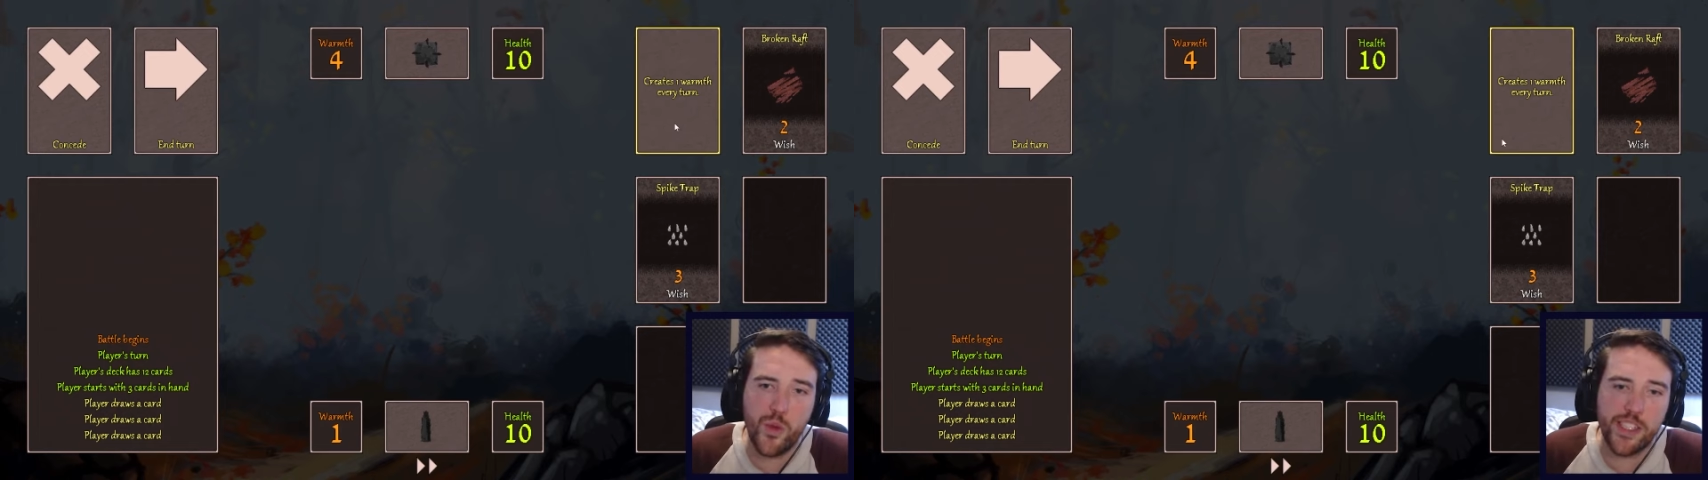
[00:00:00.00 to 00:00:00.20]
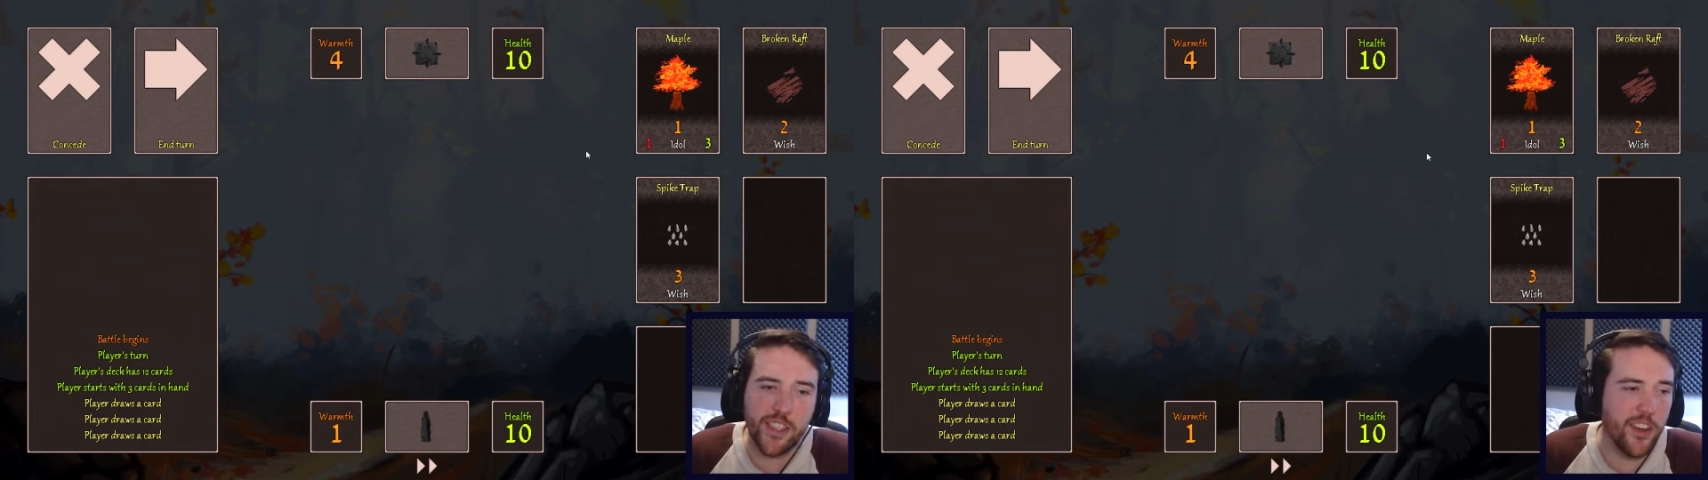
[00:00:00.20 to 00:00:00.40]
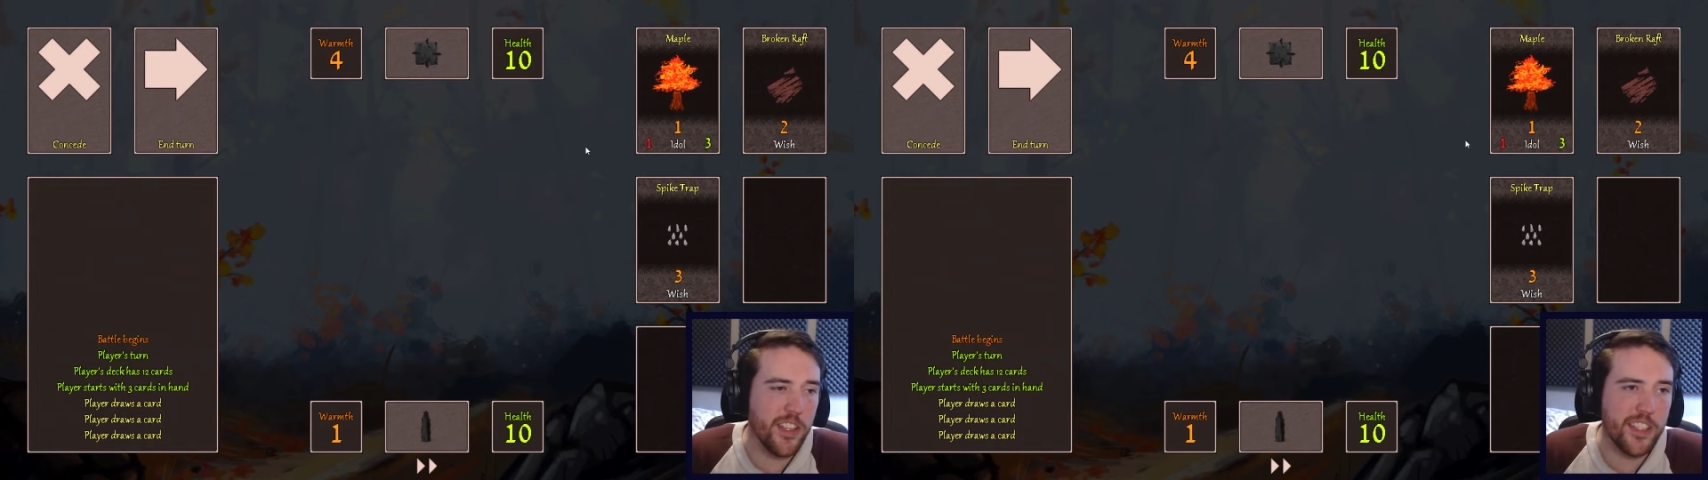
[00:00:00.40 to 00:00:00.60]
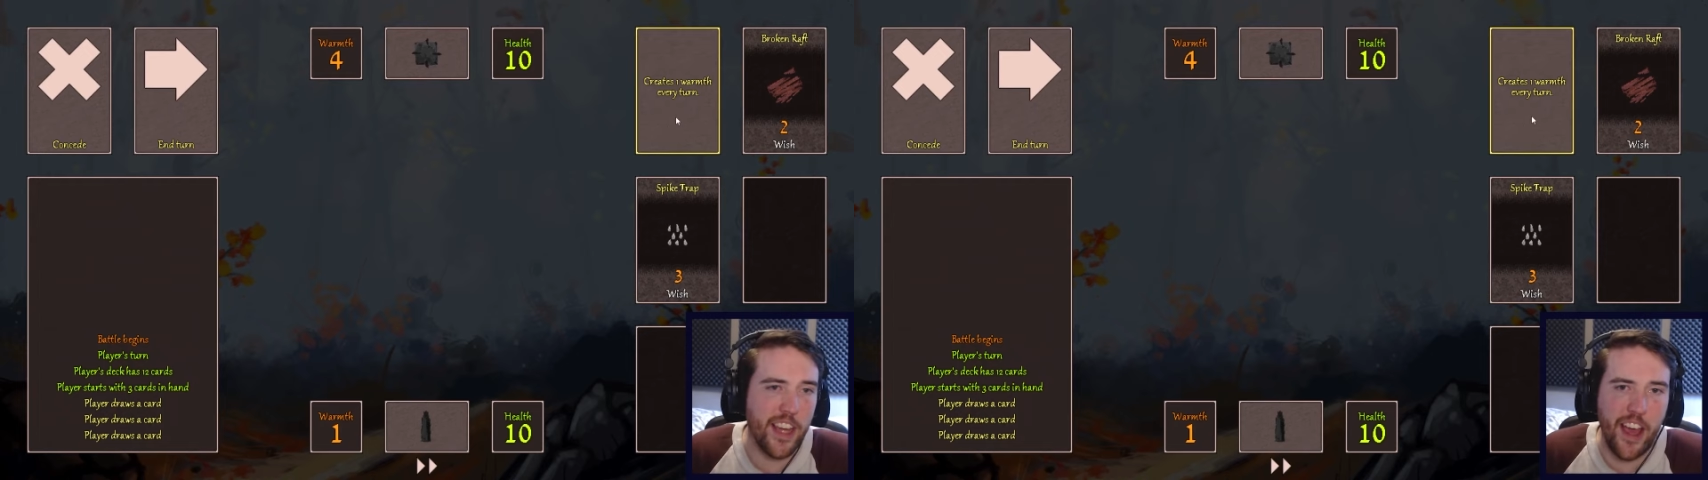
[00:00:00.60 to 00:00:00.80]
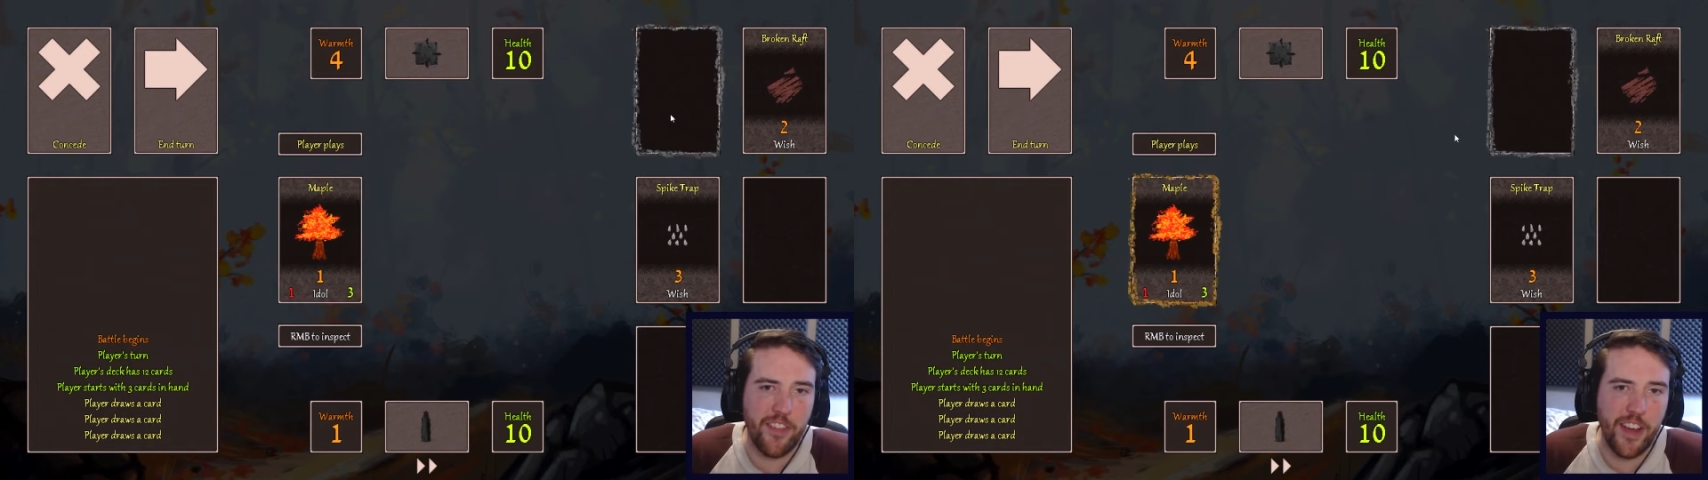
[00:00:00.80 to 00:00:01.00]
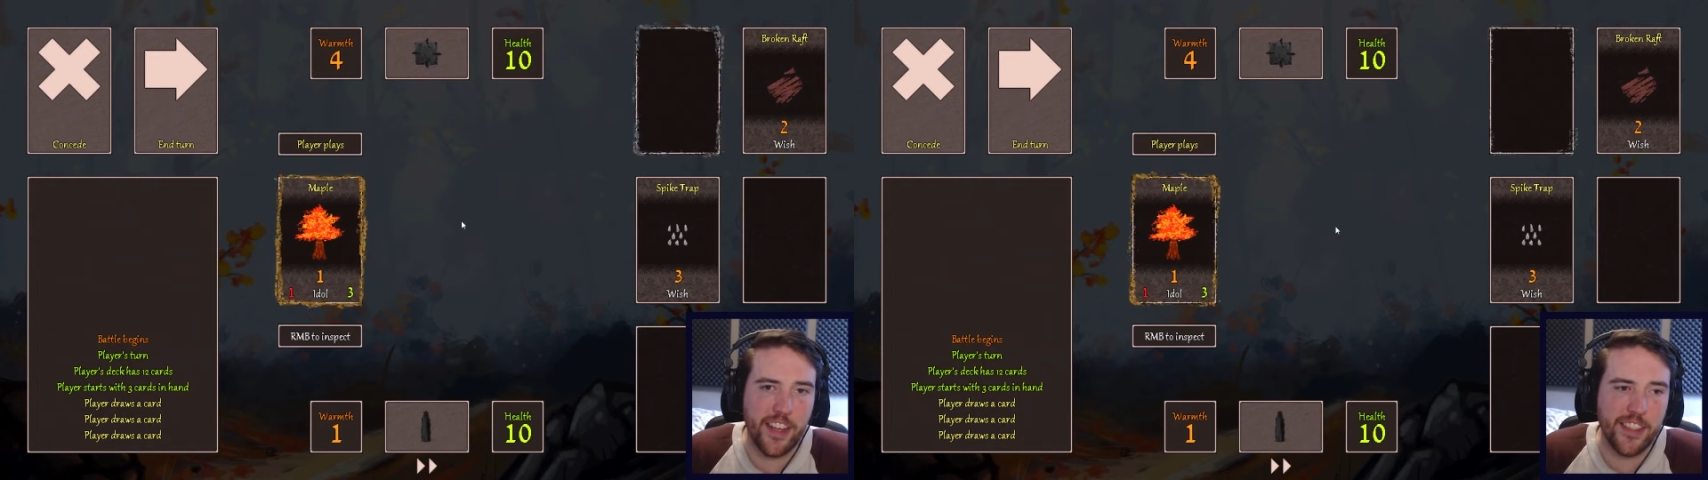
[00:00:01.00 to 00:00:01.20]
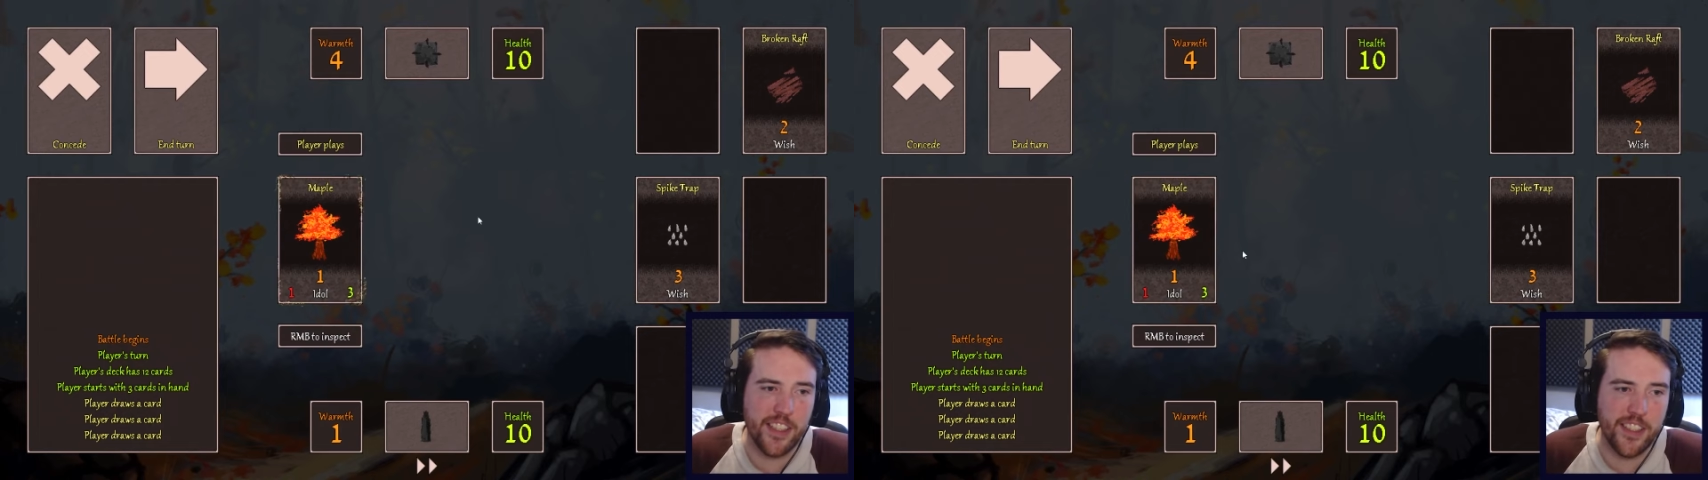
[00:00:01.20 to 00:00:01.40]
it's good to have access